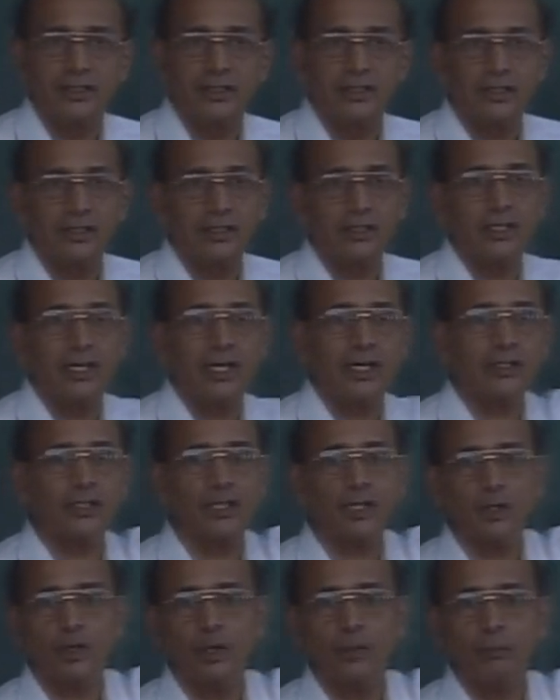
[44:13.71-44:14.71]
then the
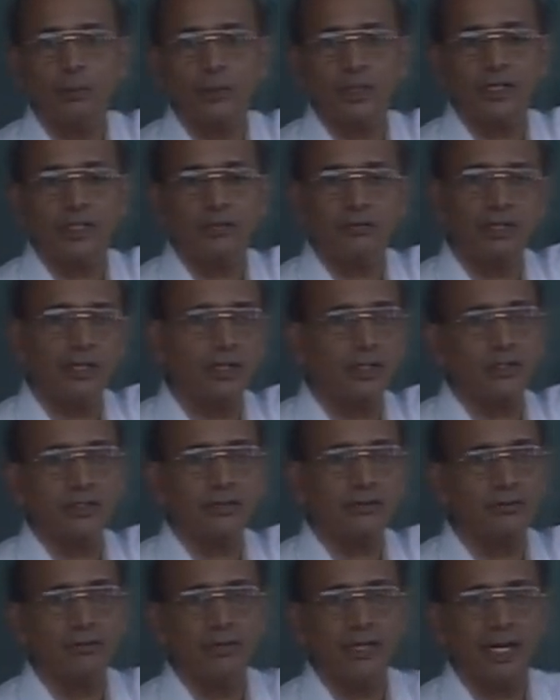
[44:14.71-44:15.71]
other component
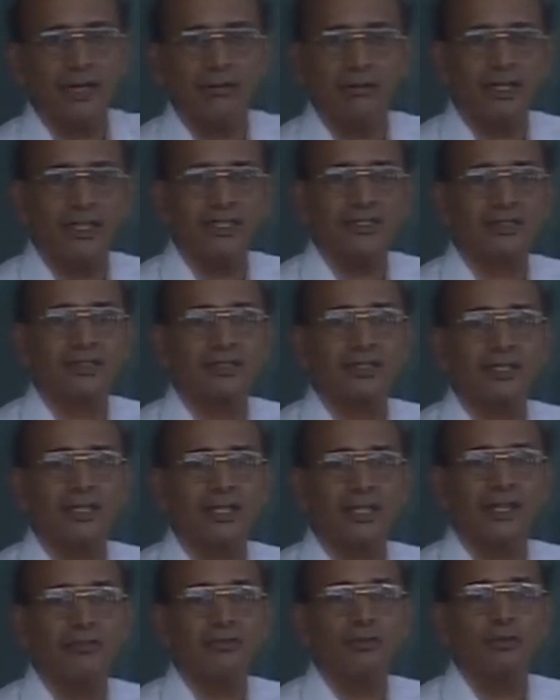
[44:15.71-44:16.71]
will have less
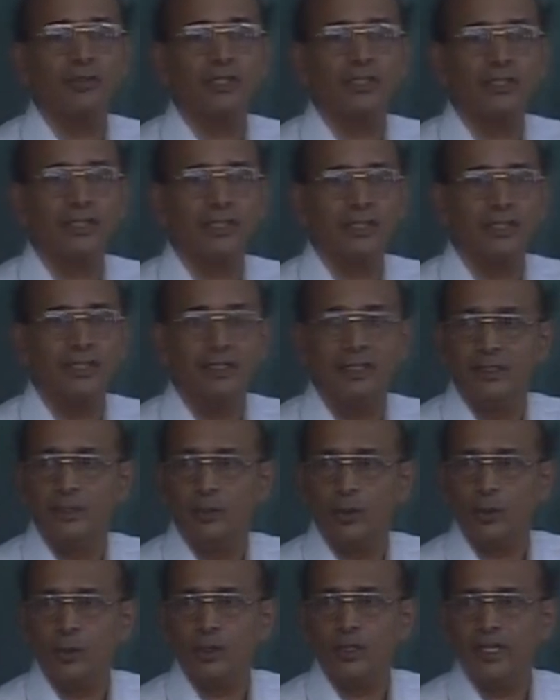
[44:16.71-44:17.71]
left with it,
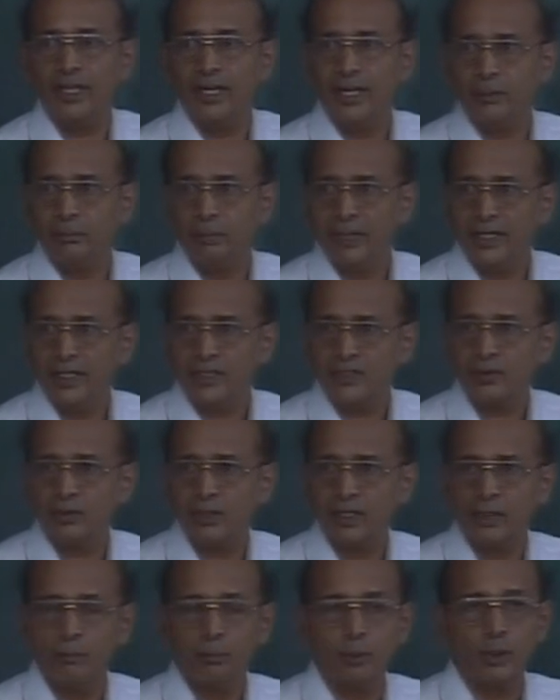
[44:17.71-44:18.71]
only n minus
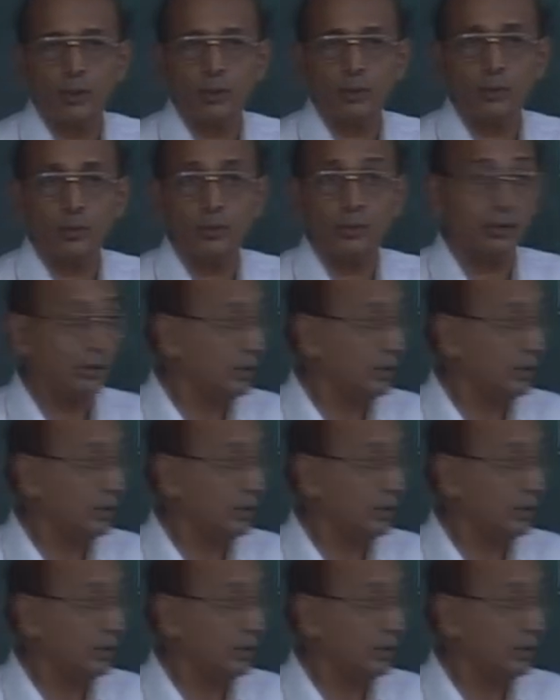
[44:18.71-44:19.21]
1 upon 2,